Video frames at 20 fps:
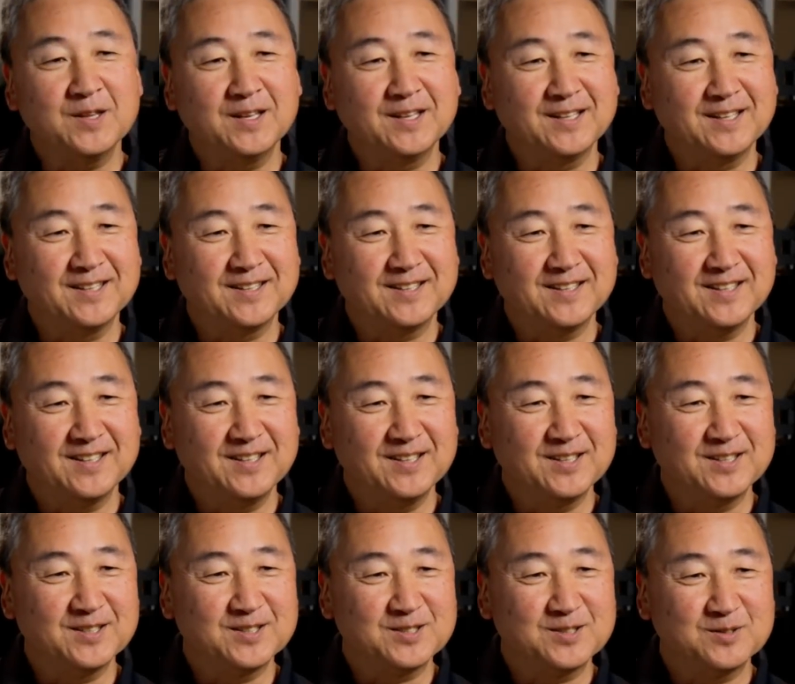thing that I
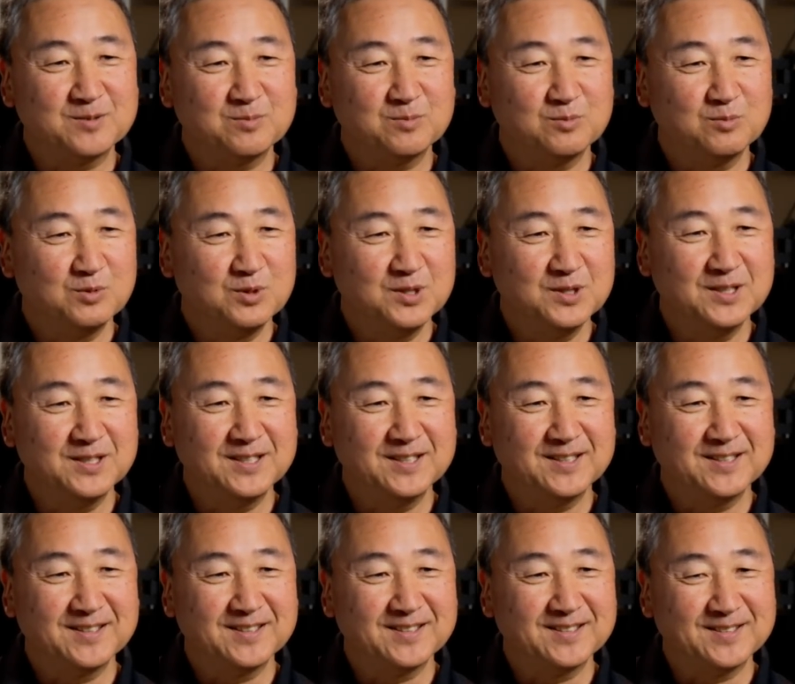think is really,
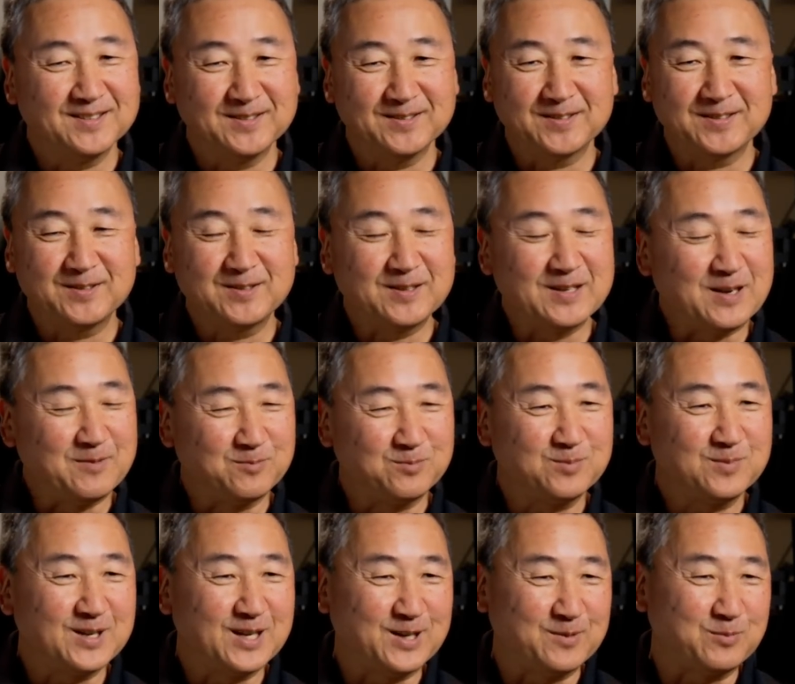uh, I'm
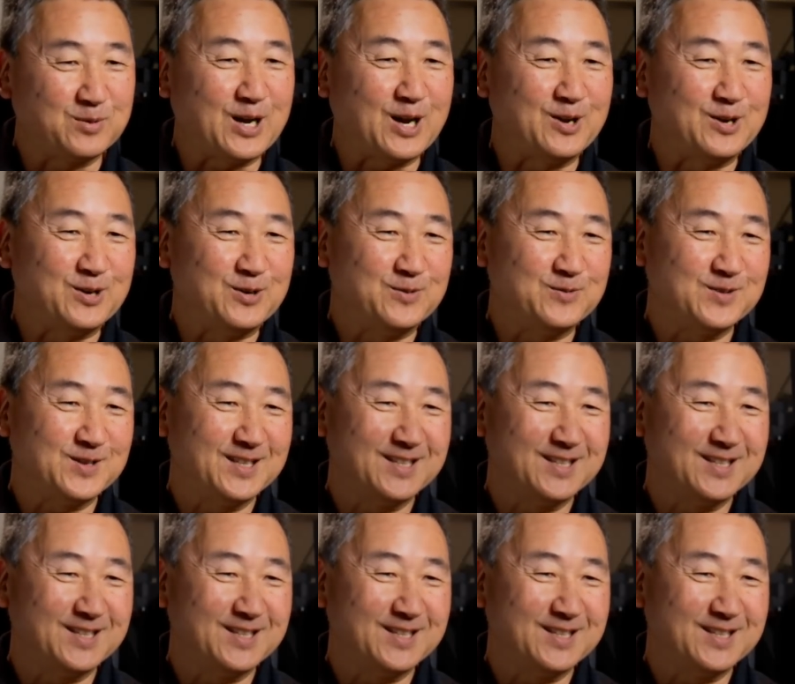kind of proud of